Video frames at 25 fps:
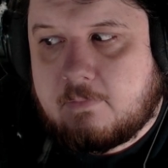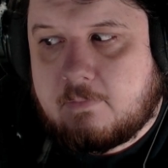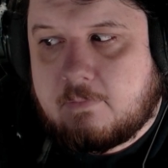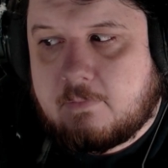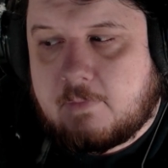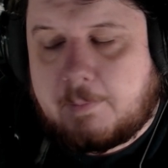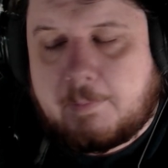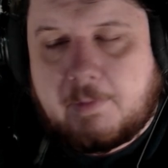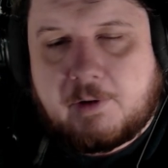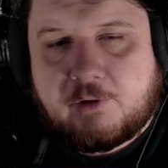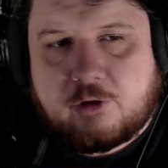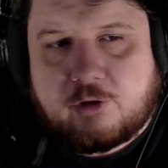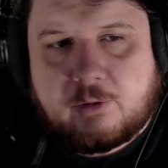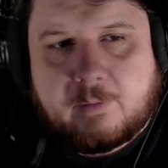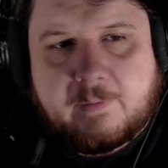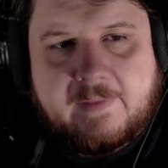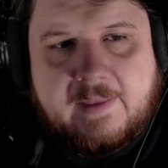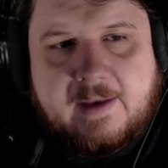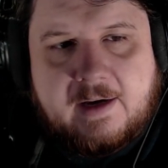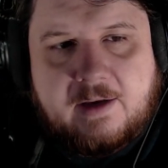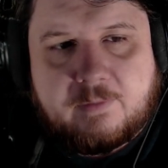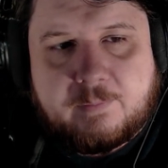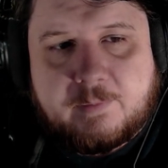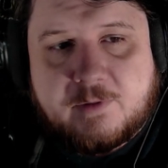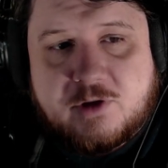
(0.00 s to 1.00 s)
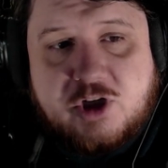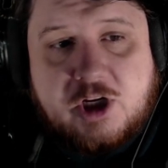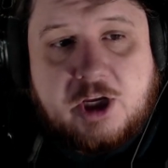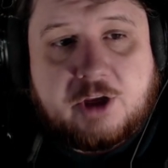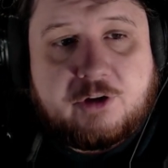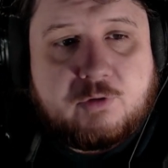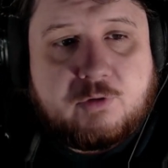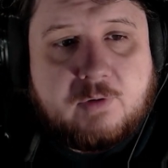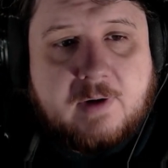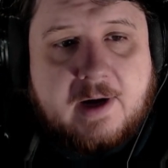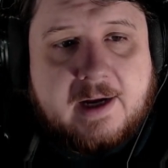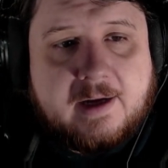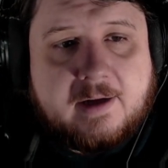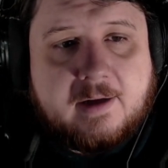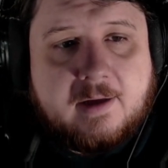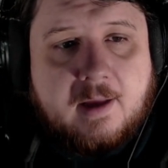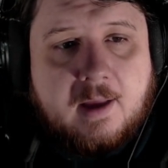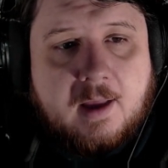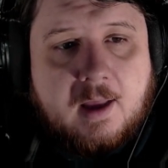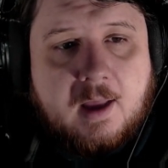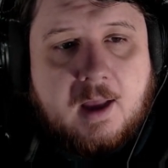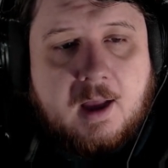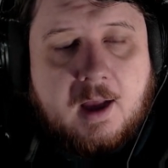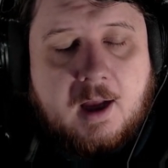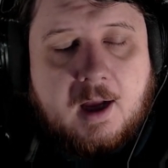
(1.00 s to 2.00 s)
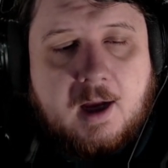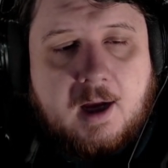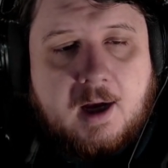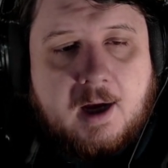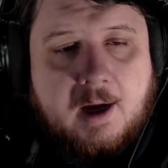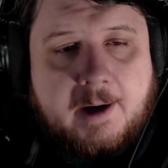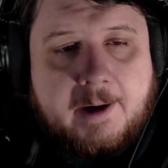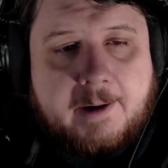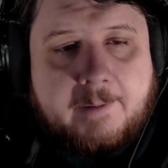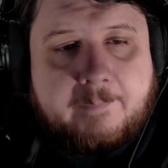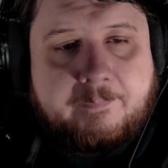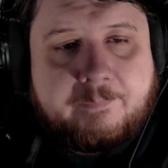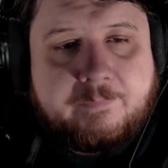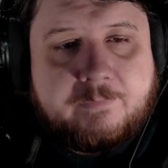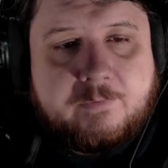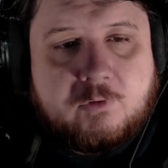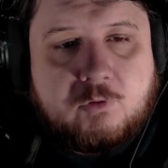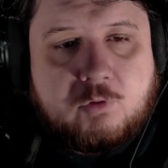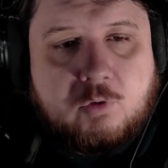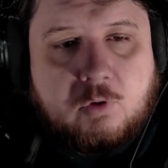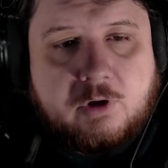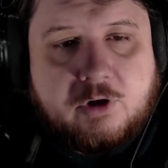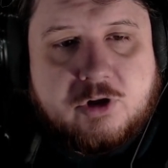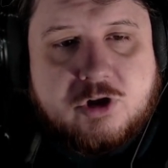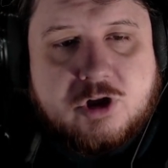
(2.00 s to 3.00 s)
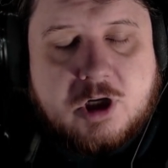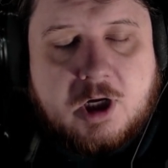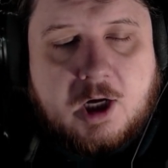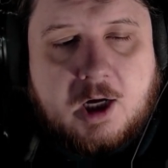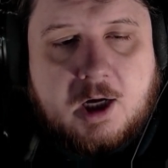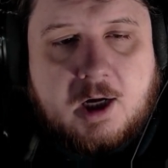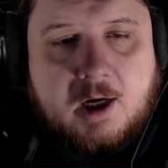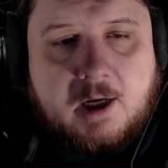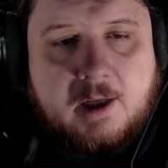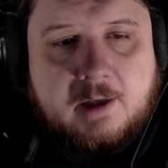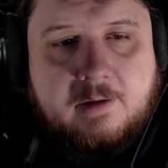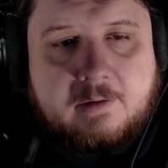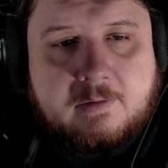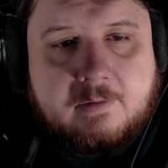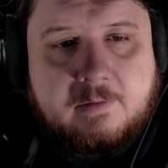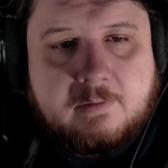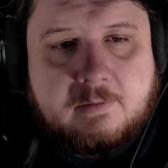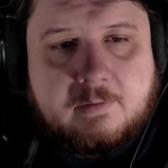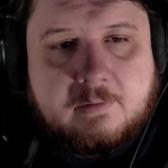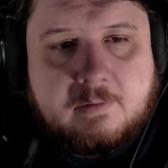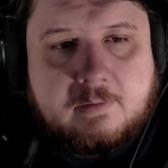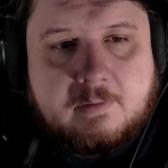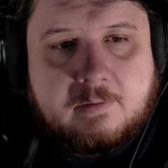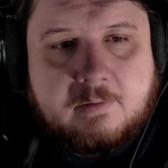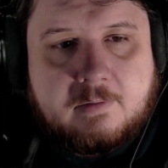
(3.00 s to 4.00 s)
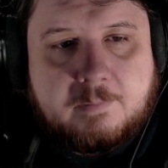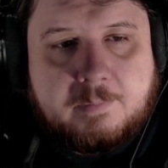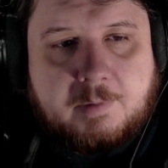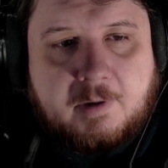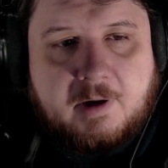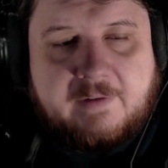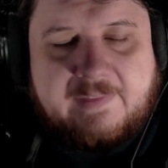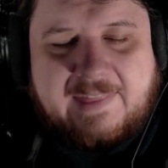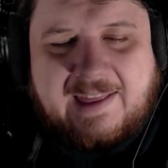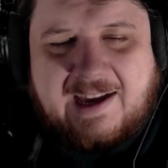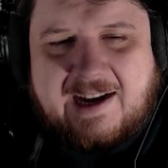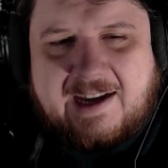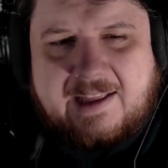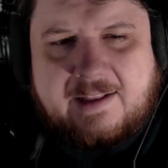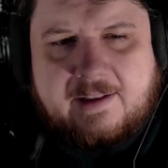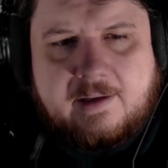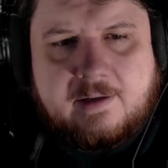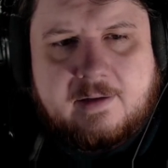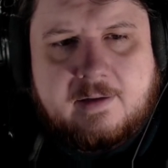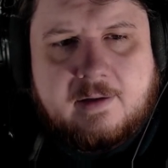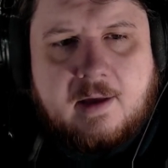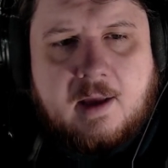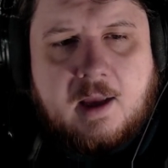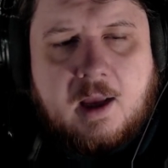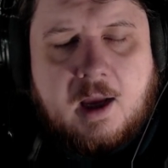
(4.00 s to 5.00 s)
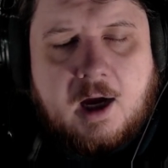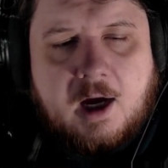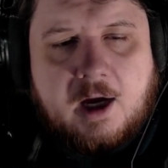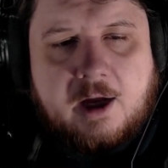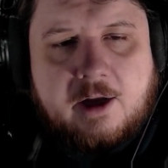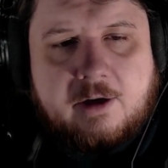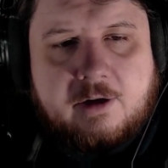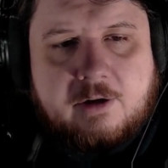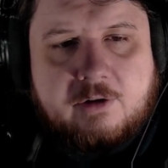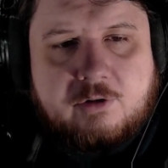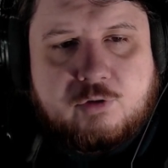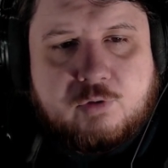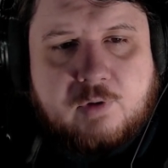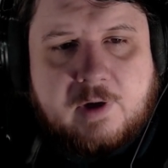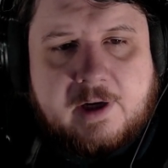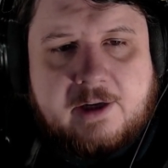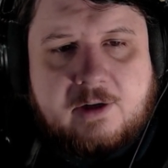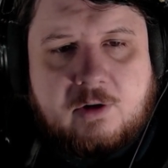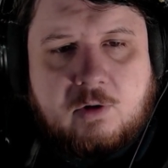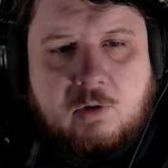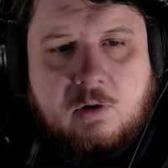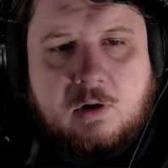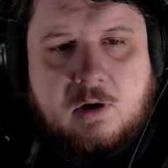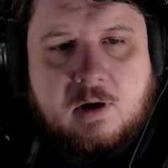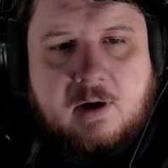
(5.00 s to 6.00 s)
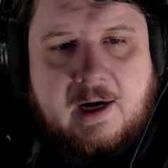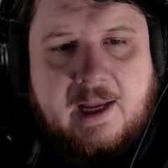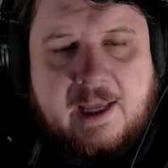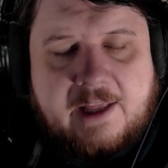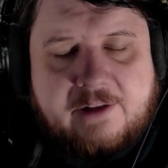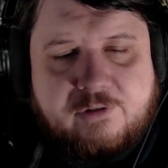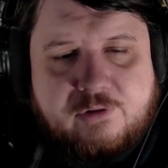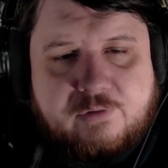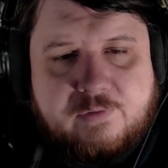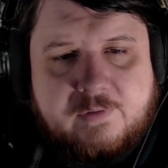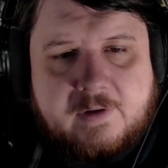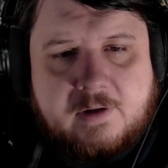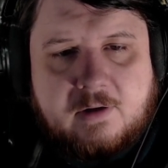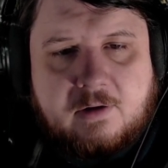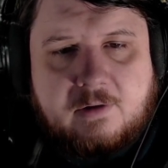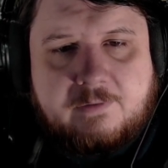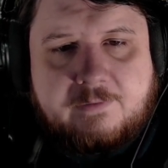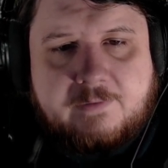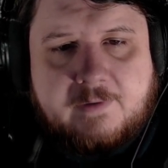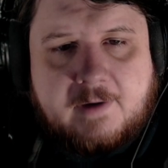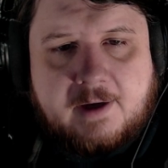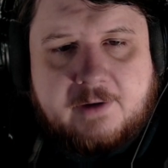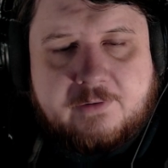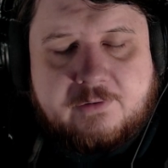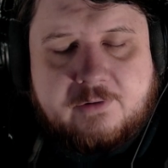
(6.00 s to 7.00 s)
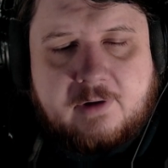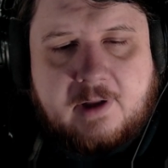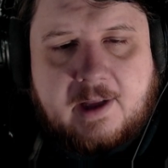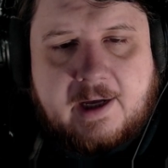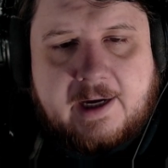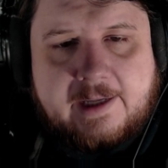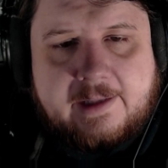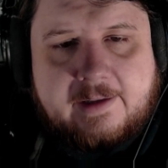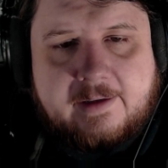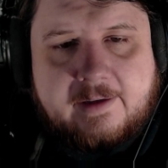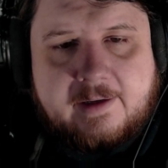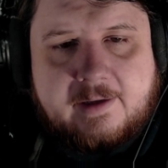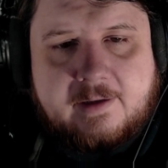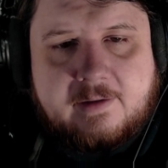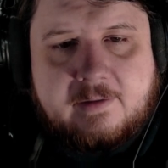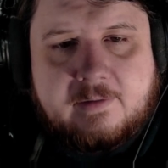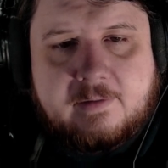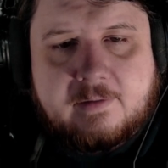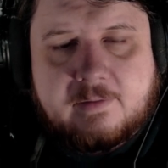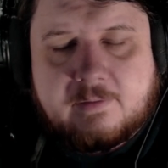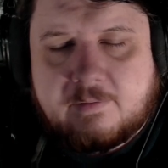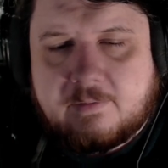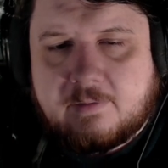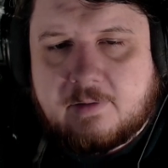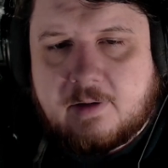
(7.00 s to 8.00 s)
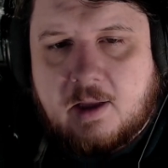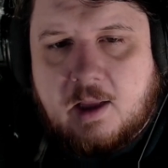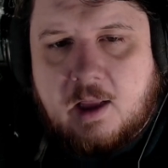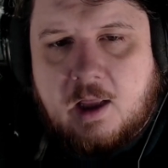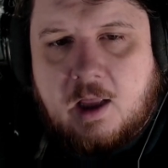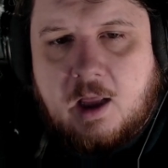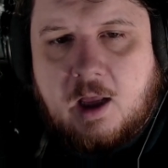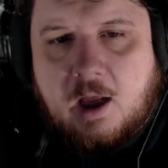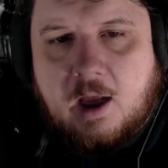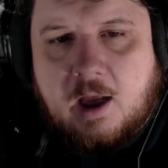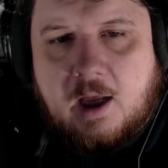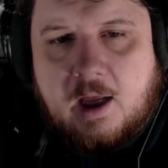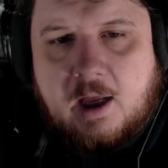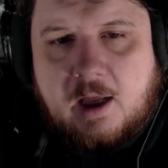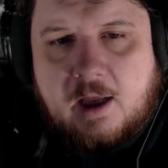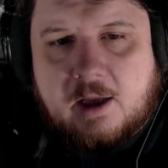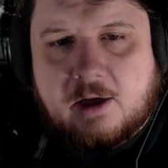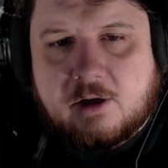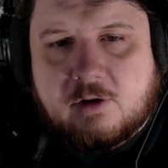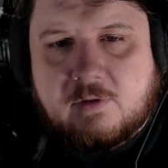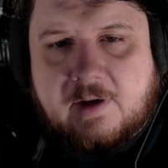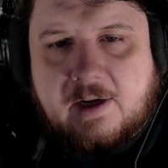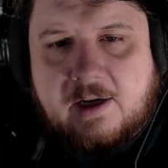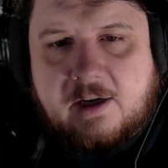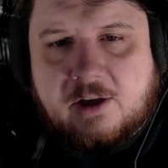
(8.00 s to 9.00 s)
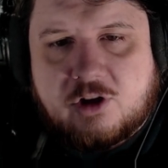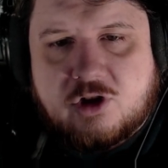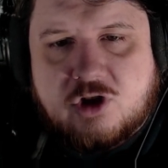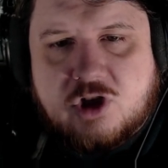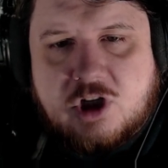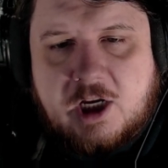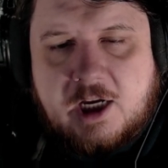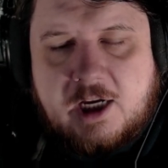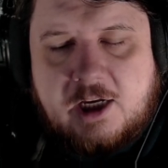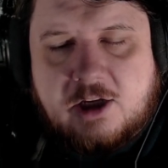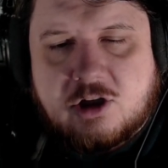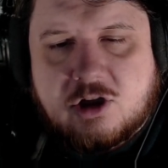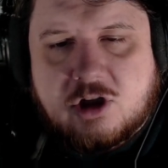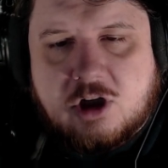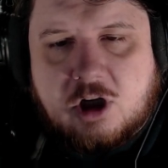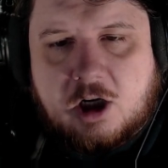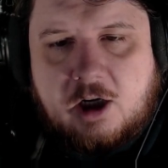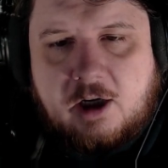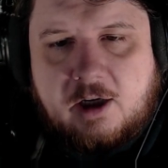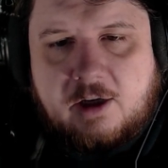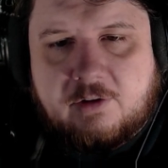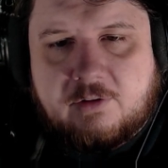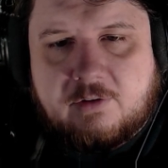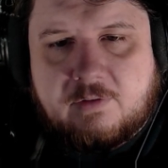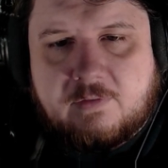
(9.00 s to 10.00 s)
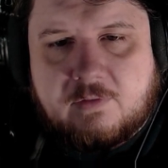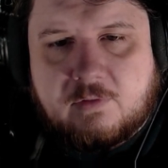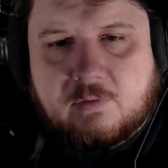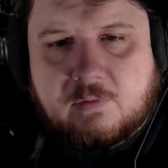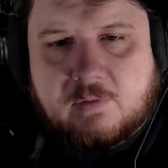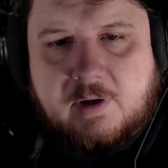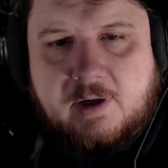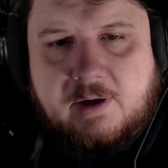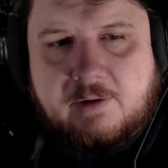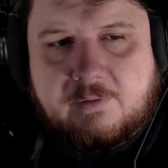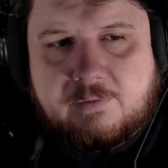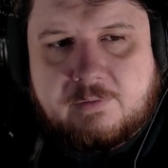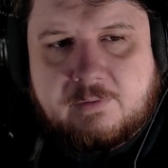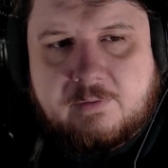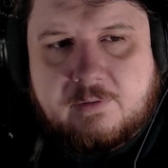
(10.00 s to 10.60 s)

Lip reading: not sure where that is, but chest wreck. Dorgish Khan, probably on the island. Draenor, Edgeville, Fossil Island, Grand Exchange, Guardians of the Rift,